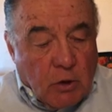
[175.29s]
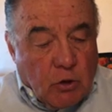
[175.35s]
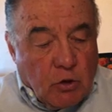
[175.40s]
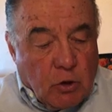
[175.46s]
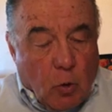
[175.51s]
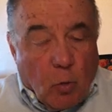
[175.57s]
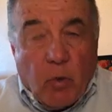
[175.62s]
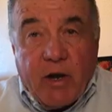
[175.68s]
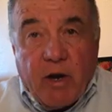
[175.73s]

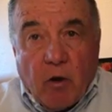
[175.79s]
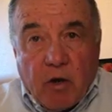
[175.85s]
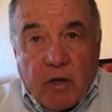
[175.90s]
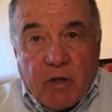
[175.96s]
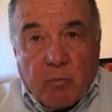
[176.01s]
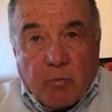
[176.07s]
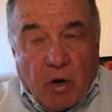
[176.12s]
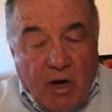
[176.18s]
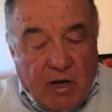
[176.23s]
So we are
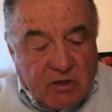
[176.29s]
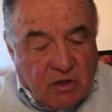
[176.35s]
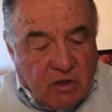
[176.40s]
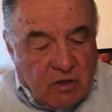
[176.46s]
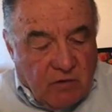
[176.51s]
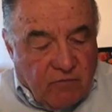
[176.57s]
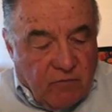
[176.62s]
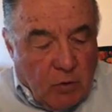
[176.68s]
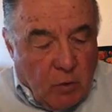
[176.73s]
in the
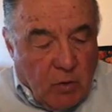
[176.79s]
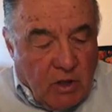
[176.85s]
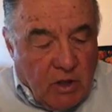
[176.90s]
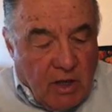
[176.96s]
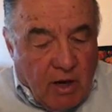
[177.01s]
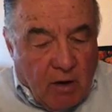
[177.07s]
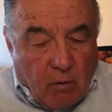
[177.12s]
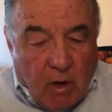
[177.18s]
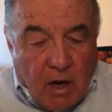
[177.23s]
process of doing
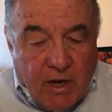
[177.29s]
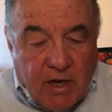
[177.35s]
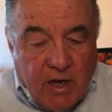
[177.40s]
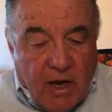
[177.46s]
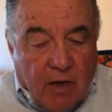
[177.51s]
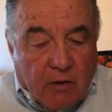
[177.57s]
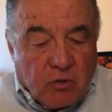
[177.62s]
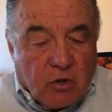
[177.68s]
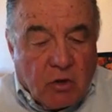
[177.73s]
that right
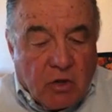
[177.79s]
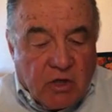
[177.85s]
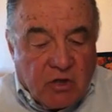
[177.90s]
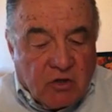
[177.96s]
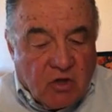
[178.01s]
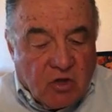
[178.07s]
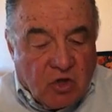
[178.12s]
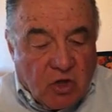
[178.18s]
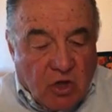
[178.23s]
now. So
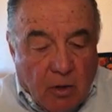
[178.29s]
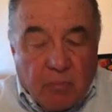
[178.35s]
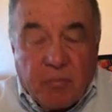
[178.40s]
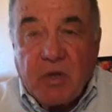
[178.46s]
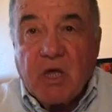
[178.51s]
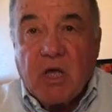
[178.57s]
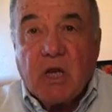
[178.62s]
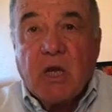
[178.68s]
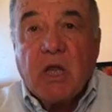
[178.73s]
let's just
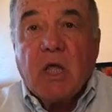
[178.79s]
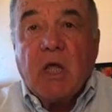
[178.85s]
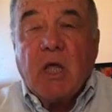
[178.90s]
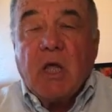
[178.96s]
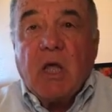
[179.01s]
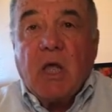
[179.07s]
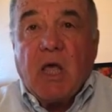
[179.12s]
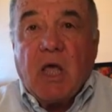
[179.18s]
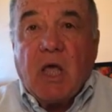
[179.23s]
jump in.
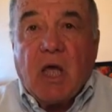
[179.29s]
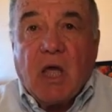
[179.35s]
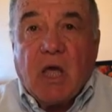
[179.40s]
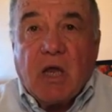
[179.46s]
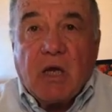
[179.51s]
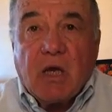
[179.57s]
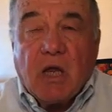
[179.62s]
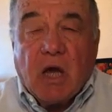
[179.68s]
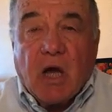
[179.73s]

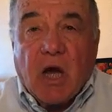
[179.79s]
And